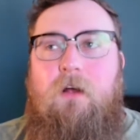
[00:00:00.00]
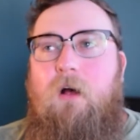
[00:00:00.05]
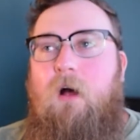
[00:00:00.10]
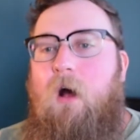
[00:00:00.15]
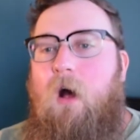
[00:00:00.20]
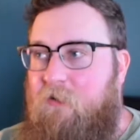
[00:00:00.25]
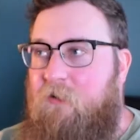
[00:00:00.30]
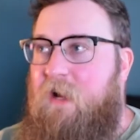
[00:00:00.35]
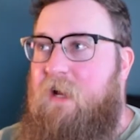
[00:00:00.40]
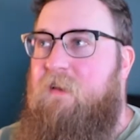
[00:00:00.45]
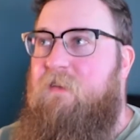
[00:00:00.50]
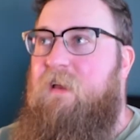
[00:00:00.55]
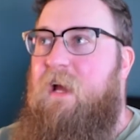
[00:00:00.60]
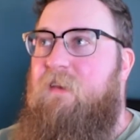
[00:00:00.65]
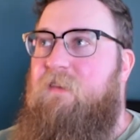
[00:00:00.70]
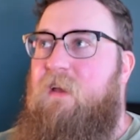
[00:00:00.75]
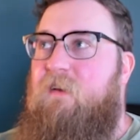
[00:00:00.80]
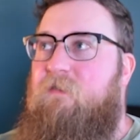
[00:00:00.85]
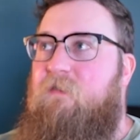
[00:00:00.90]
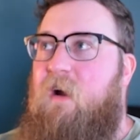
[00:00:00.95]
I like
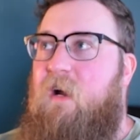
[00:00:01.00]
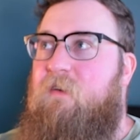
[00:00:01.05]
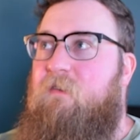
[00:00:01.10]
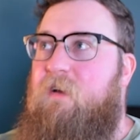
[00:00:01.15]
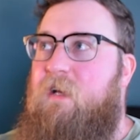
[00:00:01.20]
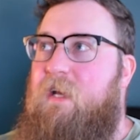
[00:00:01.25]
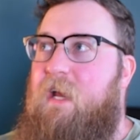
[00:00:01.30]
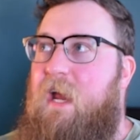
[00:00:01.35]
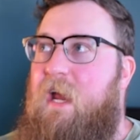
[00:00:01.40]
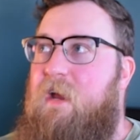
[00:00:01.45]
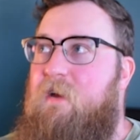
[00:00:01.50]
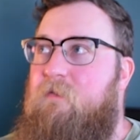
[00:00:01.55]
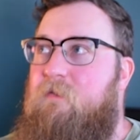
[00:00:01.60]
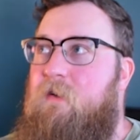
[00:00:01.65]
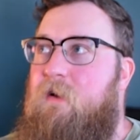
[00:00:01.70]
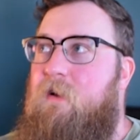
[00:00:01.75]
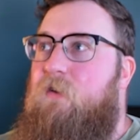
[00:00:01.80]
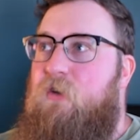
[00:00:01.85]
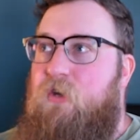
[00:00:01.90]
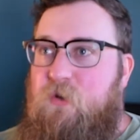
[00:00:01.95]
that they finally
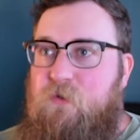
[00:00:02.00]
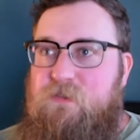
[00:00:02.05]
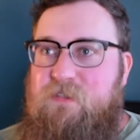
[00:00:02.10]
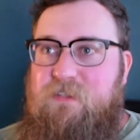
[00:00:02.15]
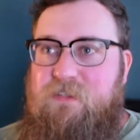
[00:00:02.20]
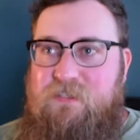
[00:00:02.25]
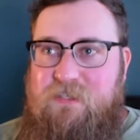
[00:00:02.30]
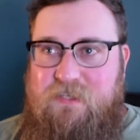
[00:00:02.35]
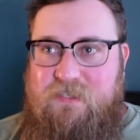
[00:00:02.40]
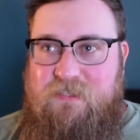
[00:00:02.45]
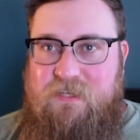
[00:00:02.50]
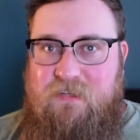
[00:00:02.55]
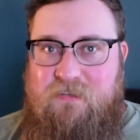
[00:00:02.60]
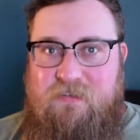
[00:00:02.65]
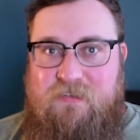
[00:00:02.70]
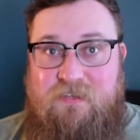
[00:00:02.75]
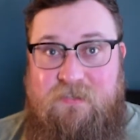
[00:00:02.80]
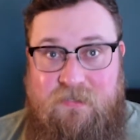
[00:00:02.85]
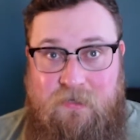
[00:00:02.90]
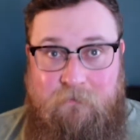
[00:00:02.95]
gave Newt's
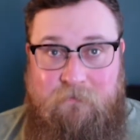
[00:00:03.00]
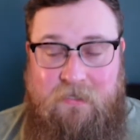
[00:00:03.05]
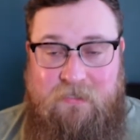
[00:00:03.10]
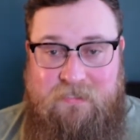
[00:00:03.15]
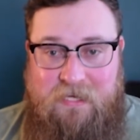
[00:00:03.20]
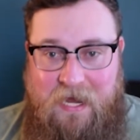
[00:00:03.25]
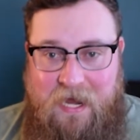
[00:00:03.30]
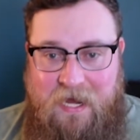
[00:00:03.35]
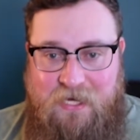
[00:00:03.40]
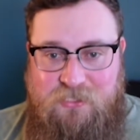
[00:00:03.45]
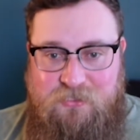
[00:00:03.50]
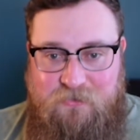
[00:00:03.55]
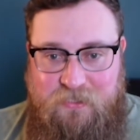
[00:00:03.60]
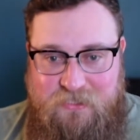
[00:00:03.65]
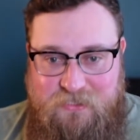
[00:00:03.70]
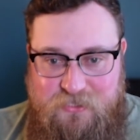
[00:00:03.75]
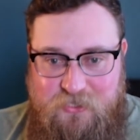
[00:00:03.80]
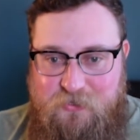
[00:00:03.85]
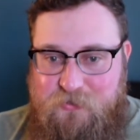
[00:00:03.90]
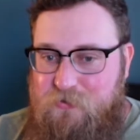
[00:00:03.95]
assistant something to
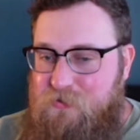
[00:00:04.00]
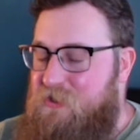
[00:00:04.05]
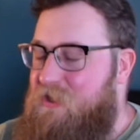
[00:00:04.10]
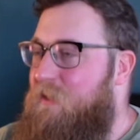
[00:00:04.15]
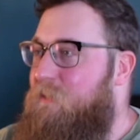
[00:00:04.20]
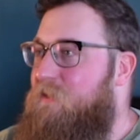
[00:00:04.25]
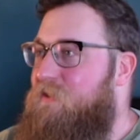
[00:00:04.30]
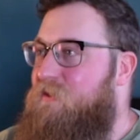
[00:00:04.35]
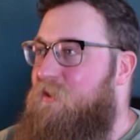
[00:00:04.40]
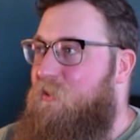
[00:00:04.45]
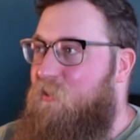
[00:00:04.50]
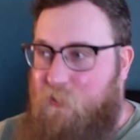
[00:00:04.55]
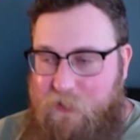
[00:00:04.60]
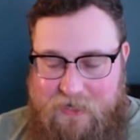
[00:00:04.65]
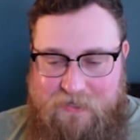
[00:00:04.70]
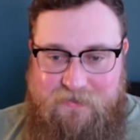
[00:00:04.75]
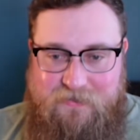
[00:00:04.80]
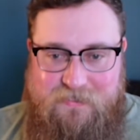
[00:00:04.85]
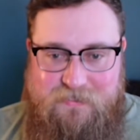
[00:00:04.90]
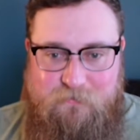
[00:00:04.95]
actually do. She was
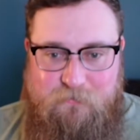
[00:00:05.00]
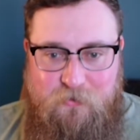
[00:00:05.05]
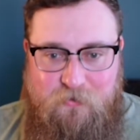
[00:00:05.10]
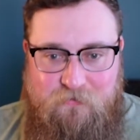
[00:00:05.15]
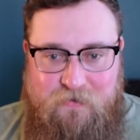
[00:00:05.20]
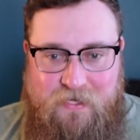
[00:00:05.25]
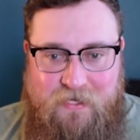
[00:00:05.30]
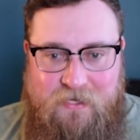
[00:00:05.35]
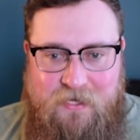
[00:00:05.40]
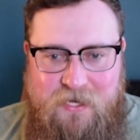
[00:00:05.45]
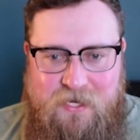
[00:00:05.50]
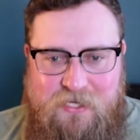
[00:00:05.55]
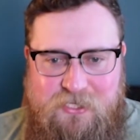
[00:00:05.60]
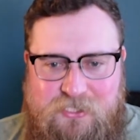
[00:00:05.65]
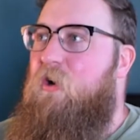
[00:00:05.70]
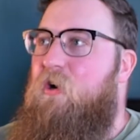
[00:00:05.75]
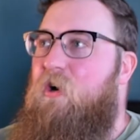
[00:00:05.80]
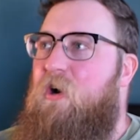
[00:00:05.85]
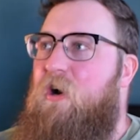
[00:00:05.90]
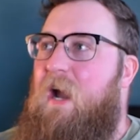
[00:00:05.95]
great in this movie.
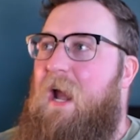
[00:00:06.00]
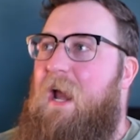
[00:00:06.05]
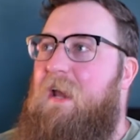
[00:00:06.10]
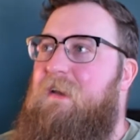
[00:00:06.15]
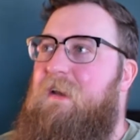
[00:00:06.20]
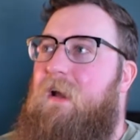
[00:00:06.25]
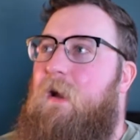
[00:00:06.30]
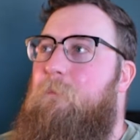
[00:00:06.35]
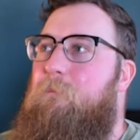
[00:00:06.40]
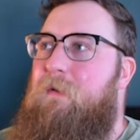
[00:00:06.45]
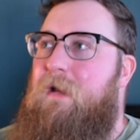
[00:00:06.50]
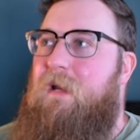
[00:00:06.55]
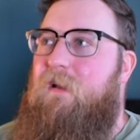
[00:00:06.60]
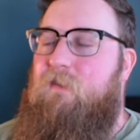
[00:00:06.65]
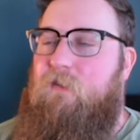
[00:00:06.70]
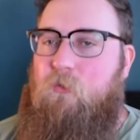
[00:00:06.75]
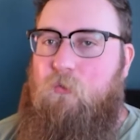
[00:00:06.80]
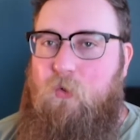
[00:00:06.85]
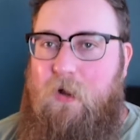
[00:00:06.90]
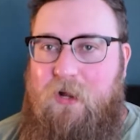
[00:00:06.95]
Her ending up
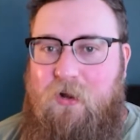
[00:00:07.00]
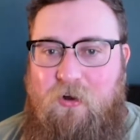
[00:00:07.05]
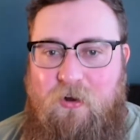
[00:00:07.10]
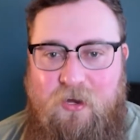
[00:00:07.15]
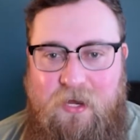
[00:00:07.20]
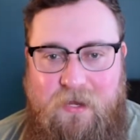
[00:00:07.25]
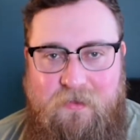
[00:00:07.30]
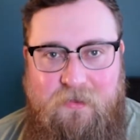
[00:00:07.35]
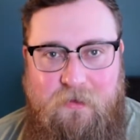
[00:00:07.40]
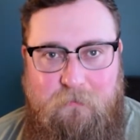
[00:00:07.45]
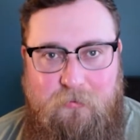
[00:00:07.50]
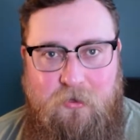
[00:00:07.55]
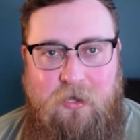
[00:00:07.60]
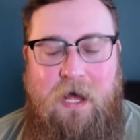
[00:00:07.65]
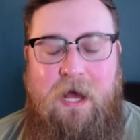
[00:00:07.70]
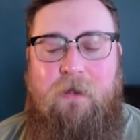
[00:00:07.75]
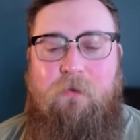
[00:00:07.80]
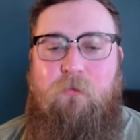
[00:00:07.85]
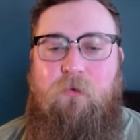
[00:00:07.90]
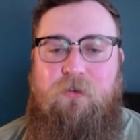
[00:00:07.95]
being the ringer in the
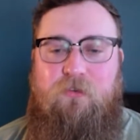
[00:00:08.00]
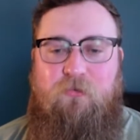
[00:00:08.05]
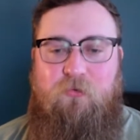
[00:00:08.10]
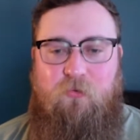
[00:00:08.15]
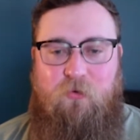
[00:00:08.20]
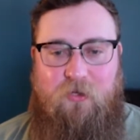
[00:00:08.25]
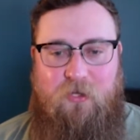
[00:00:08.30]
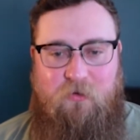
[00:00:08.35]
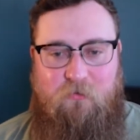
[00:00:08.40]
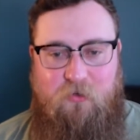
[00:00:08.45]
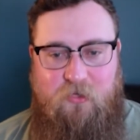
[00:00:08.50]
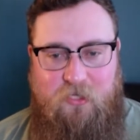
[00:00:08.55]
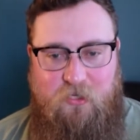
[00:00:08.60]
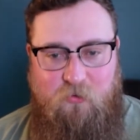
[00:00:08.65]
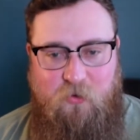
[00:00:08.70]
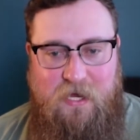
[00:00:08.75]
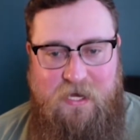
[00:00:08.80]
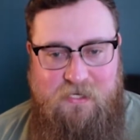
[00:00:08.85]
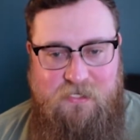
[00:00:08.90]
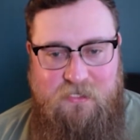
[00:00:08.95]
plot was really, really
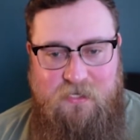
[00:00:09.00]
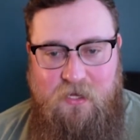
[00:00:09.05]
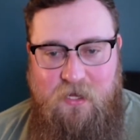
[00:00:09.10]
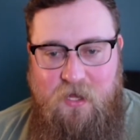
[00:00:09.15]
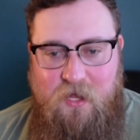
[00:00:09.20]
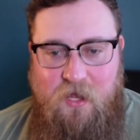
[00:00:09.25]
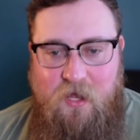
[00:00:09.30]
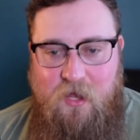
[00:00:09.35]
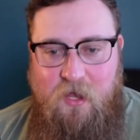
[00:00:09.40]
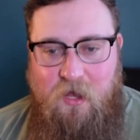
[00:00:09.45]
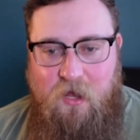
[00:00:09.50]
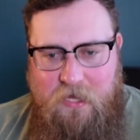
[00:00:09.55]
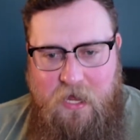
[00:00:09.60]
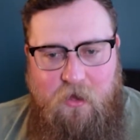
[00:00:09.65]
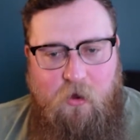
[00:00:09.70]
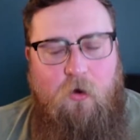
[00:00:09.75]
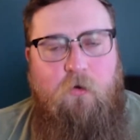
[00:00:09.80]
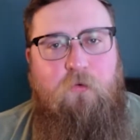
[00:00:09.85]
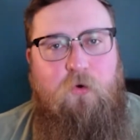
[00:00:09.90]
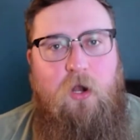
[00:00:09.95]
great.
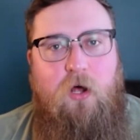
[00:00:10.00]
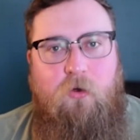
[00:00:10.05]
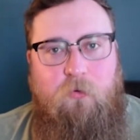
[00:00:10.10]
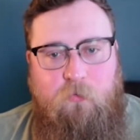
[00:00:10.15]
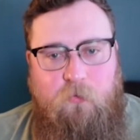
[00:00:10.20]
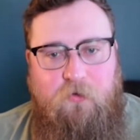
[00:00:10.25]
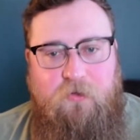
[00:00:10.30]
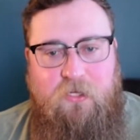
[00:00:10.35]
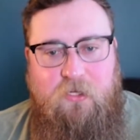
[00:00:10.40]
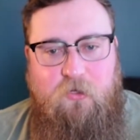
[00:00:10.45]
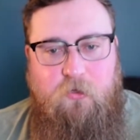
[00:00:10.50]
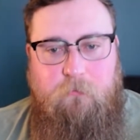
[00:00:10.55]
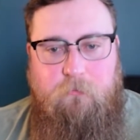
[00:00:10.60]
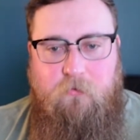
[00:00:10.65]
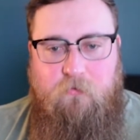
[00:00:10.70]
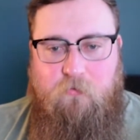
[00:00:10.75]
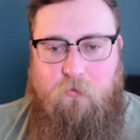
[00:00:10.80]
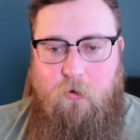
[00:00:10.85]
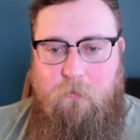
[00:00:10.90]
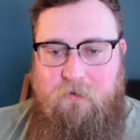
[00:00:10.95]
Yeah, overall, really good
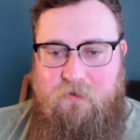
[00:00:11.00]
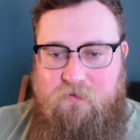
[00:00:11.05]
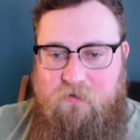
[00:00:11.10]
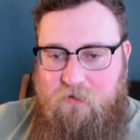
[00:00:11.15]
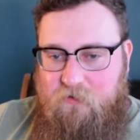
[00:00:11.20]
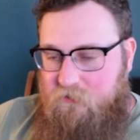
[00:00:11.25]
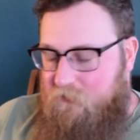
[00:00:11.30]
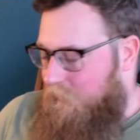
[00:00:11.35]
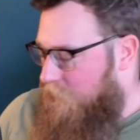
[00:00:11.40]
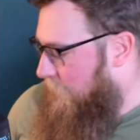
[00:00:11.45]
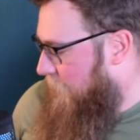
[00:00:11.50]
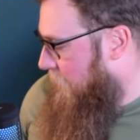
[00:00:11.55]
performances.